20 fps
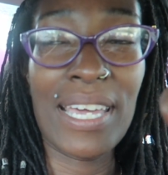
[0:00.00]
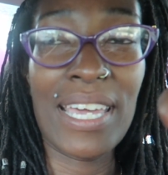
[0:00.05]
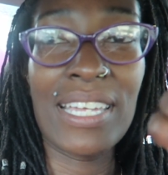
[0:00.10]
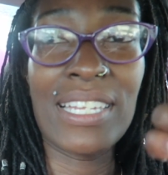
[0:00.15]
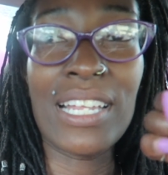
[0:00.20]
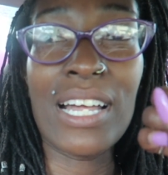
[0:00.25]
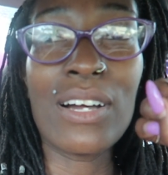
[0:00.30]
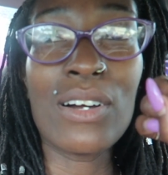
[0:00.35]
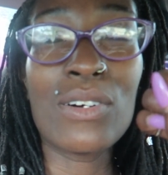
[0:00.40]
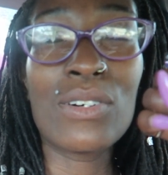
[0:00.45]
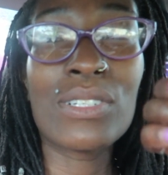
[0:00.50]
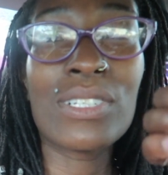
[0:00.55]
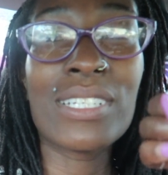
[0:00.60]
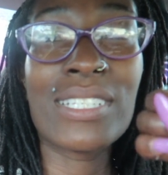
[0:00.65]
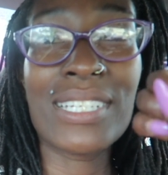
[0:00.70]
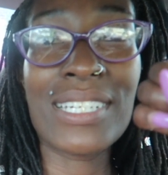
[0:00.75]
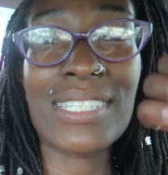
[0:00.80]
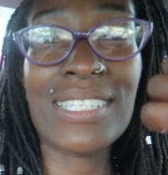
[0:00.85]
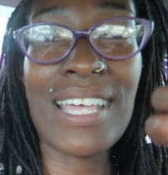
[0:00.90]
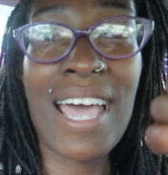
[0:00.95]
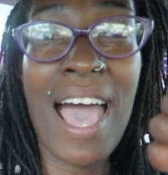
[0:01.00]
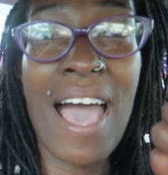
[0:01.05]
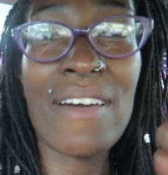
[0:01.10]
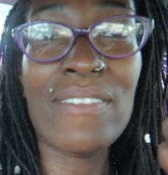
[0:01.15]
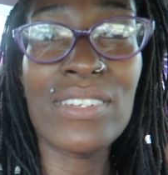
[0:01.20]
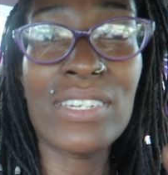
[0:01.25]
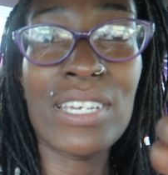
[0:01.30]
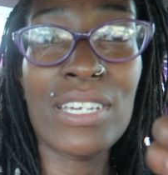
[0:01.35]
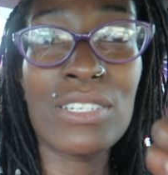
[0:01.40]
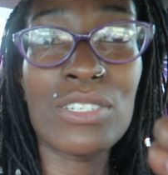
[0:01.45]
And not only does it
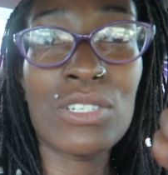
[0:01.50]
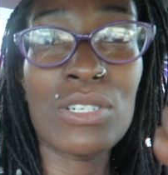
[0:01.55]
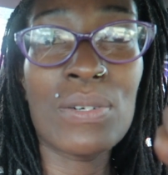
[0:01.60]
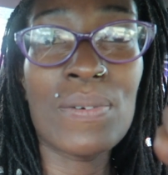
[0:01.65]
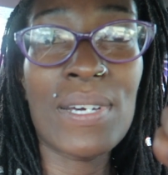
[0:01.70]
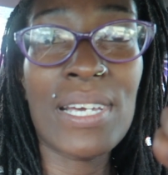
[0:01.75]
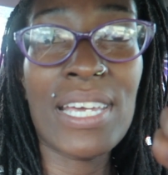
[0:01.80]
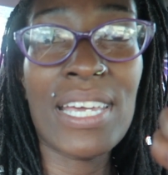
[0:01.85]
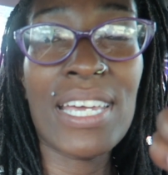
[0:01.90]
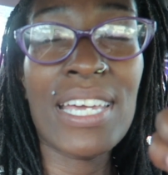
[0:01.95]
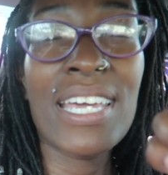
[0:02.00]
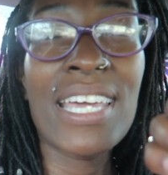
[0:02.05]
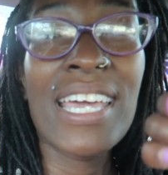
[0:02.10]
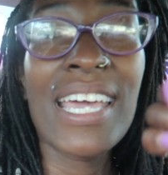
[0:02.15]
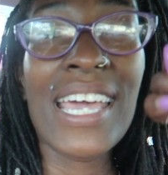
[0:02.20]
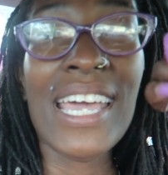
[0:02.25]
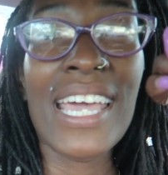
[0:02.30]
have an HOA,